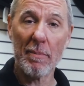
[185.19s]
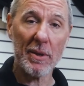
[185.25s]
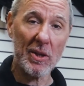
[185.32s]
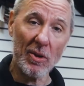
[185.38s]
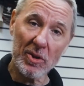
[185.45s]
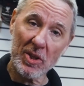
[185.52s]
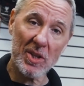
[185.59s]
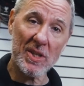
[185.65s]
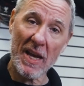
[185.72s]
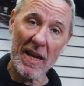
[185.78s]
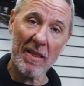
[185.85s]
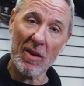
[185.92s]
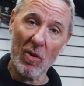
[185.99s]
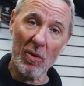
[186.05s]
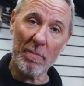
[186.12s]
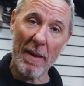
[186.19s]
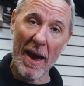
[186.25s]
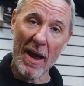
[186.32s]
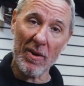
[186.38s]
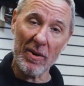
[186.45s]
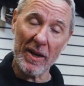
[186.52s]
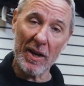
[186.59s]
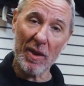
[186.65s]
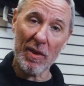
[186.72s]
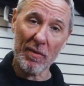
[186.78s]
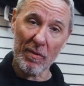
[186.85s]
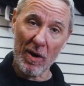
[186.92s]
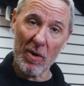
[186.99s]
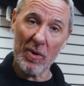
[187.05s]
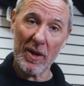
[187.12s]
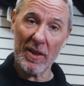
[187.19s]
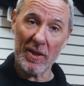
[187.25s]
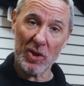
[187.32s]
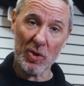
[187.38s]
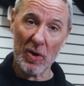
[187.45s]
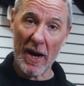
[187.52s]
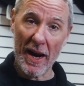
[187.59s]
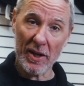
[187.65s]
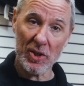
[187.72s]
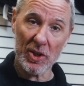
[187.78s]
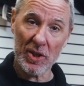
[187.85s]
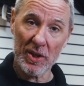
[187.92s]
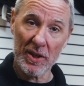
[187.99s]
but don't just take the old battery and throw it in the trash.